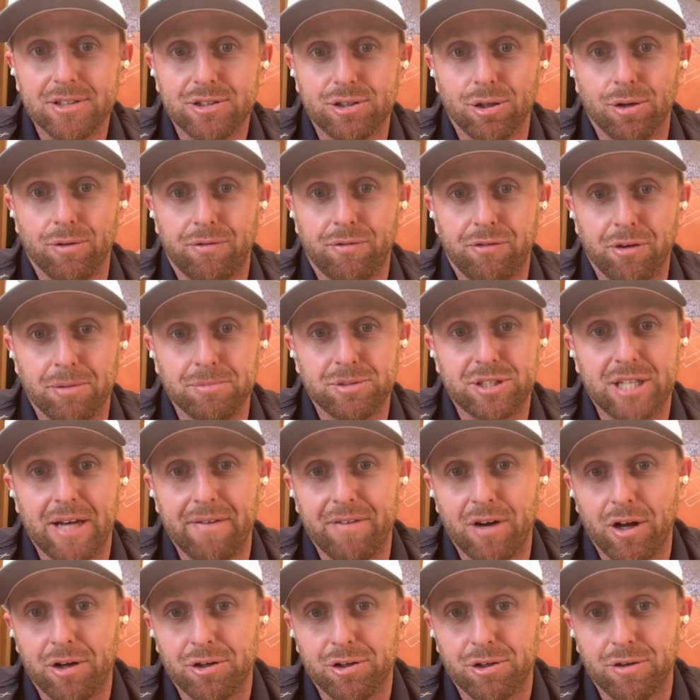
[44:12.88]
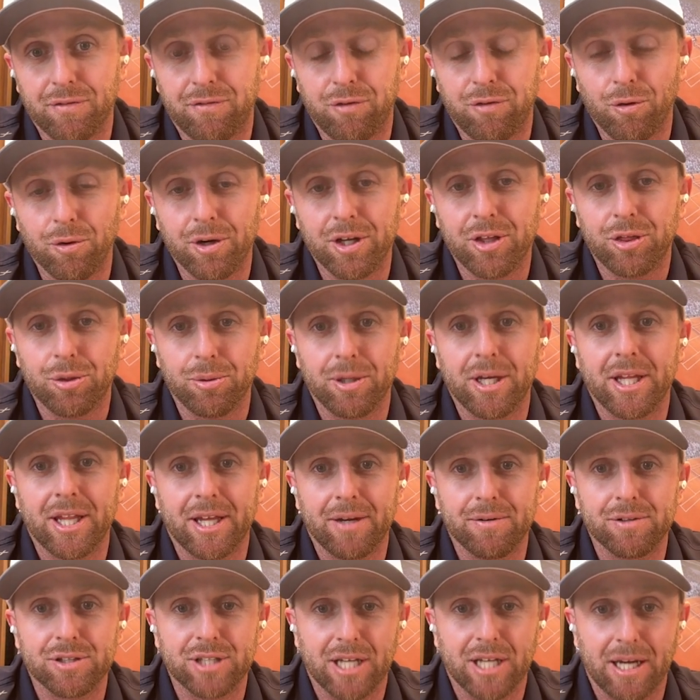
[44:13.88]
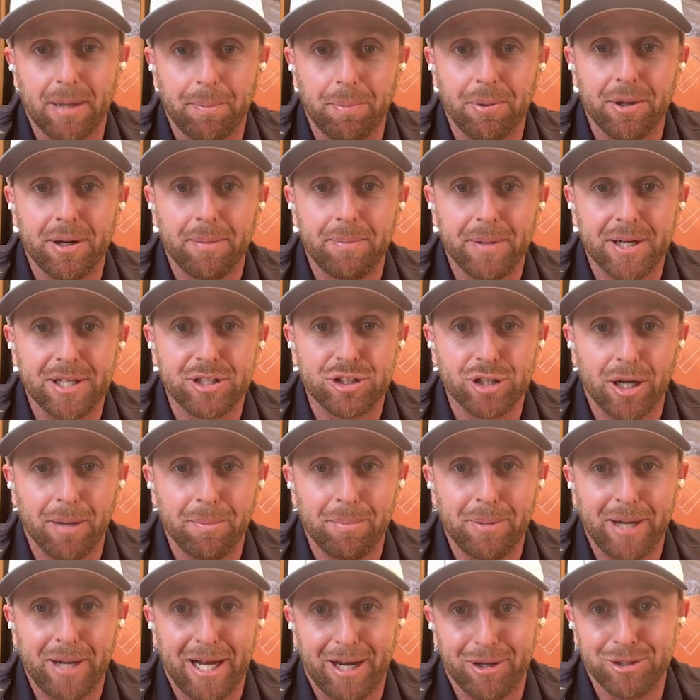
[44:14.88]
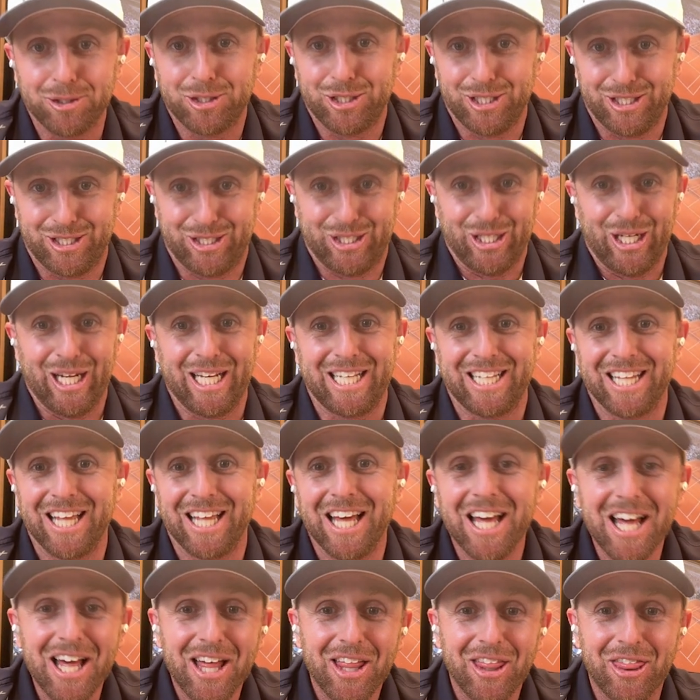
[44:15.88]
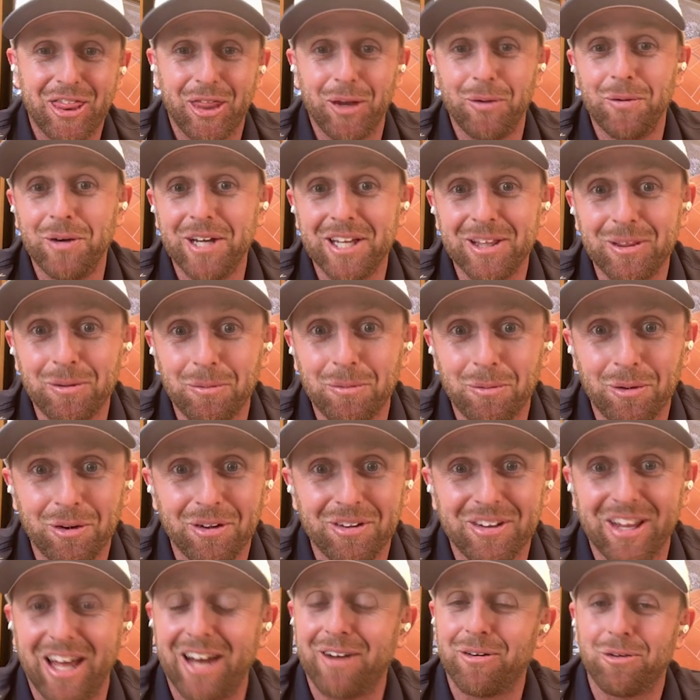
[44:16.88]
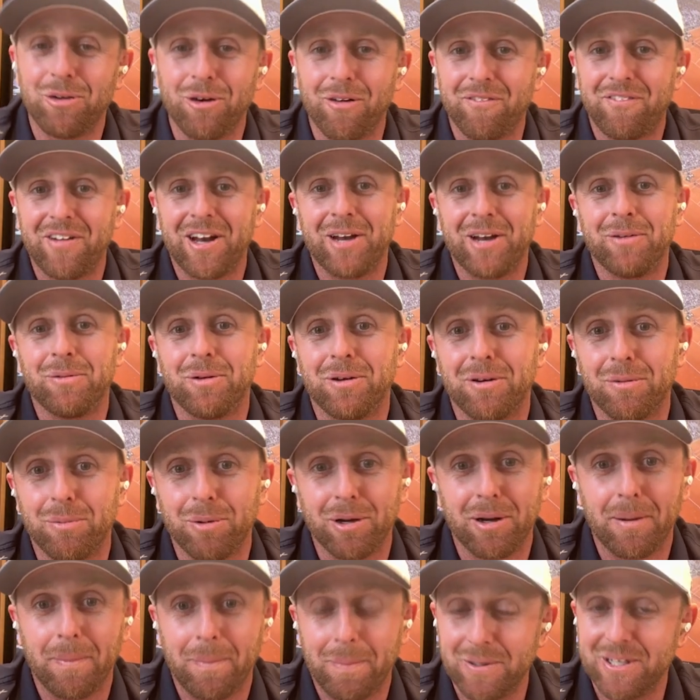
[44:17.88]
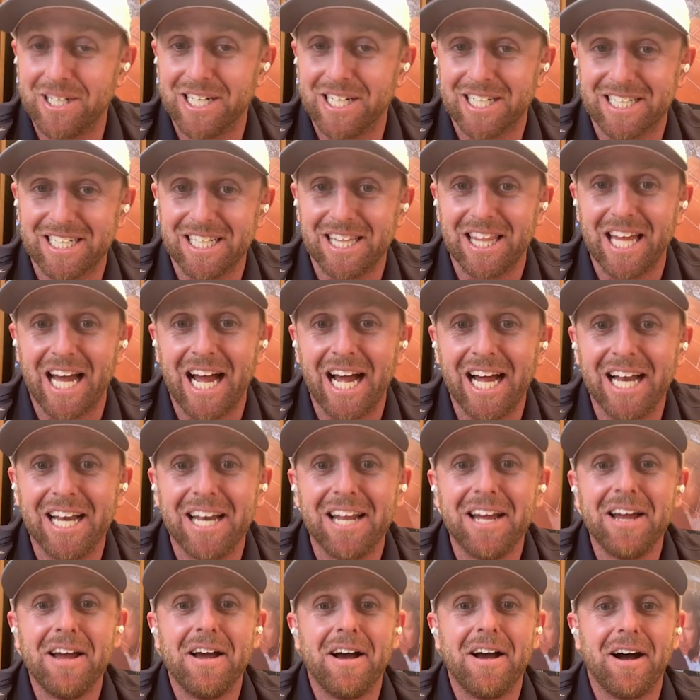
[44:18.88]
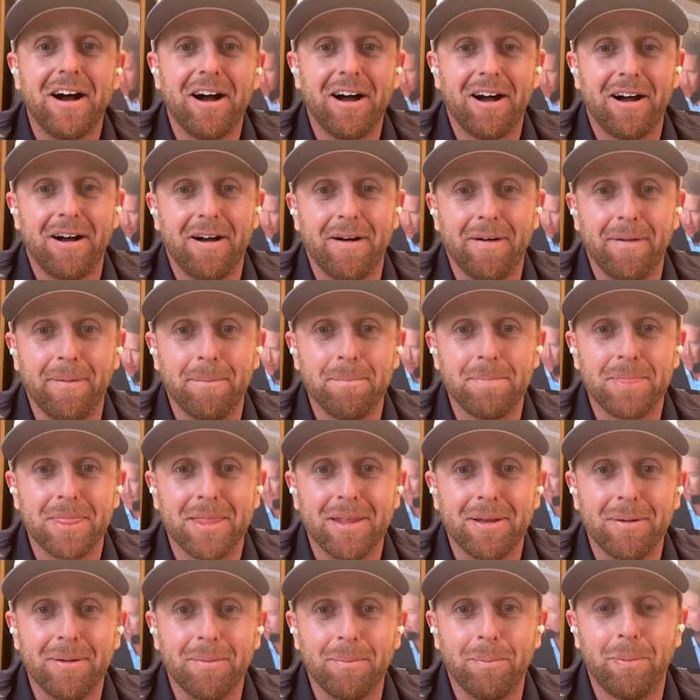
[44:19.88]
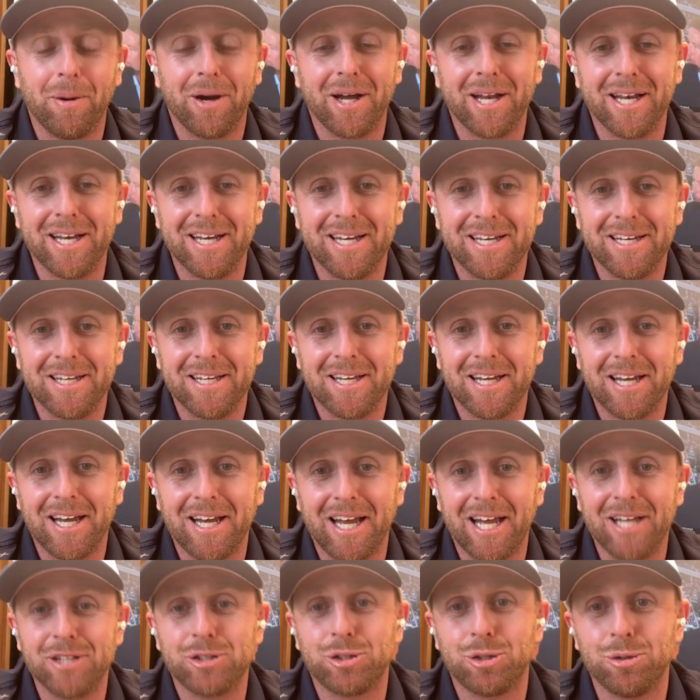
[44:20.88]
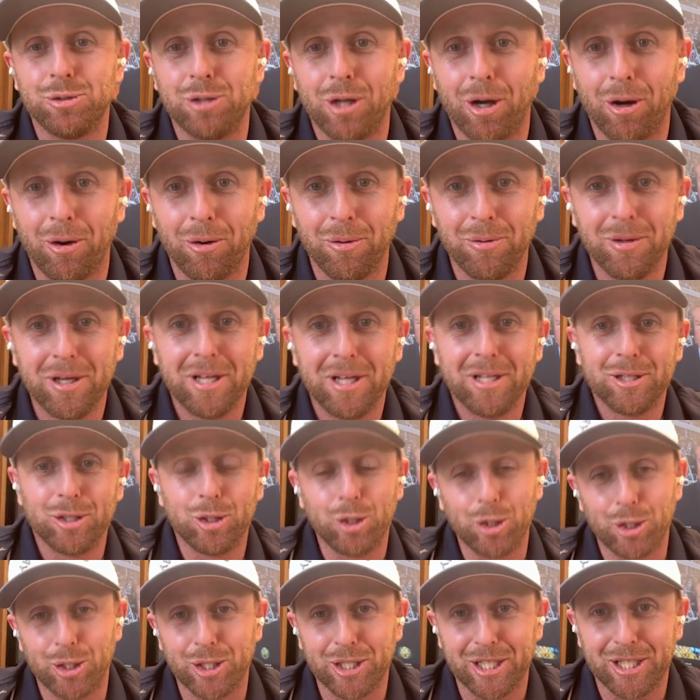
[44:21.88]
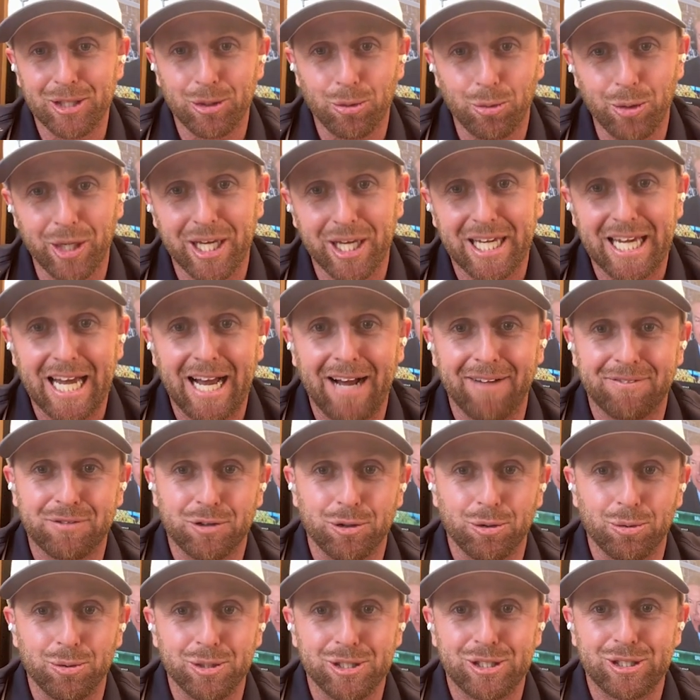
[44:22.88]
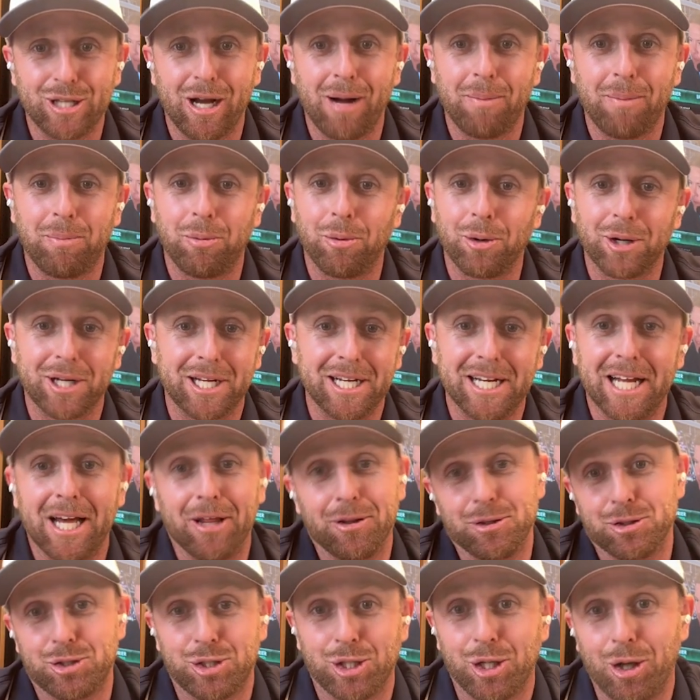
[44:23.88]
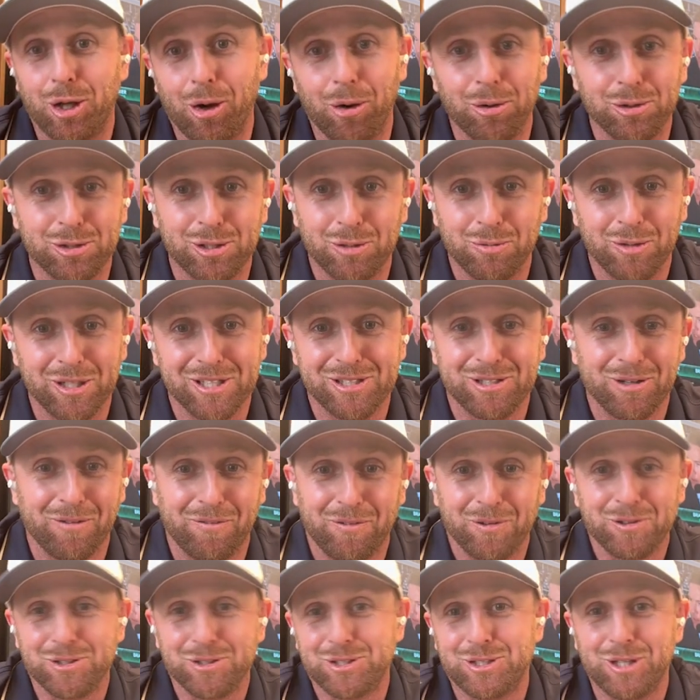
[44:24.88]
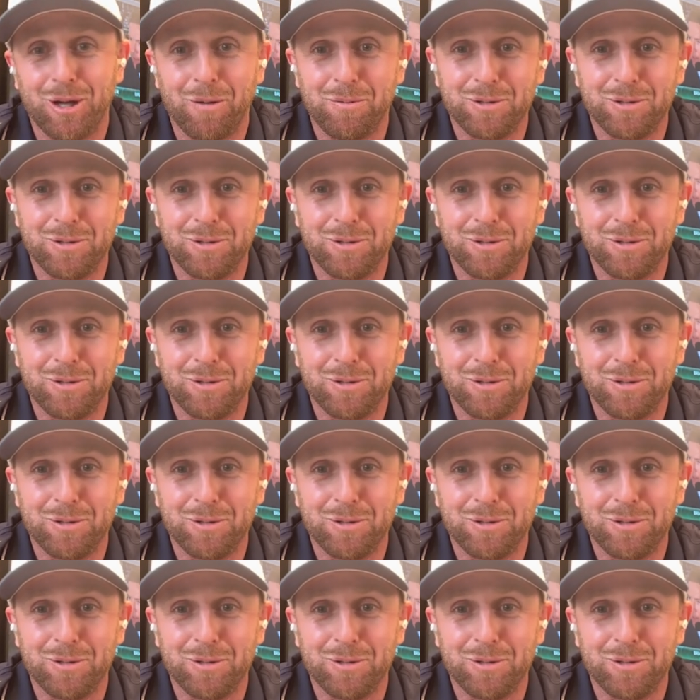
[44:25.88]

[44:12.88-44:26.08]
So from 700 to 43, I think it was like a pretty big jump now. She's like 3 in the world. I don't know if anyone would have predicted that. But as you know, literally the week after we stopped working together, she goes and wins her first